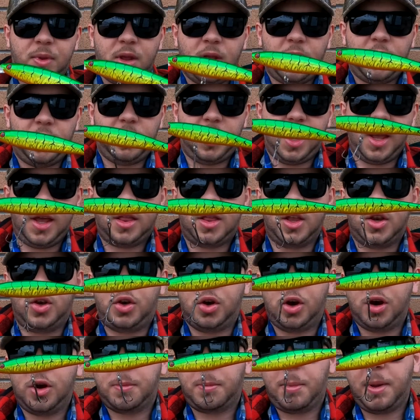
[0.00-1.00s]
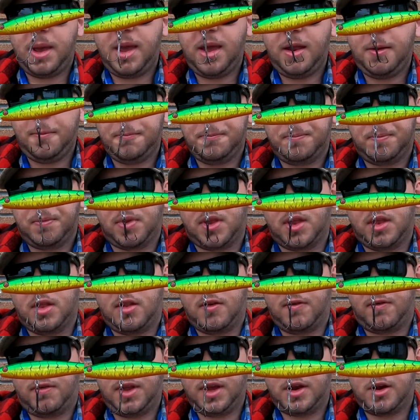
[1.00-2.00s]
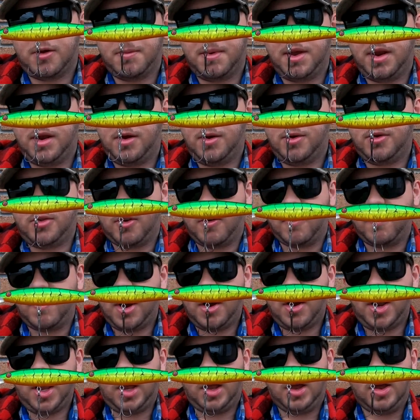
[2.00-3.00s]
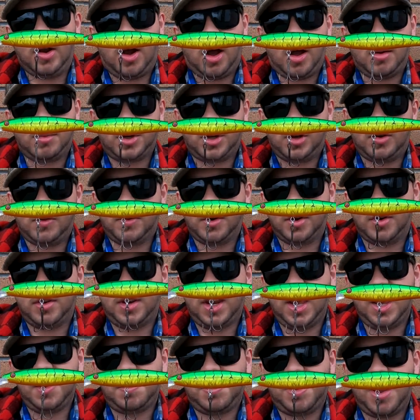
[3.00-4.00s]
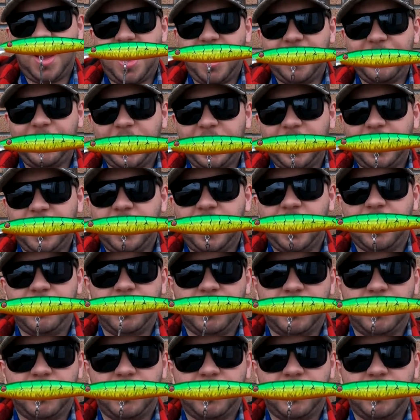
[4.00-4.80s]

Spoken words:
Like the jerk bait, the flicker minnow is a very good option for deep diving if you're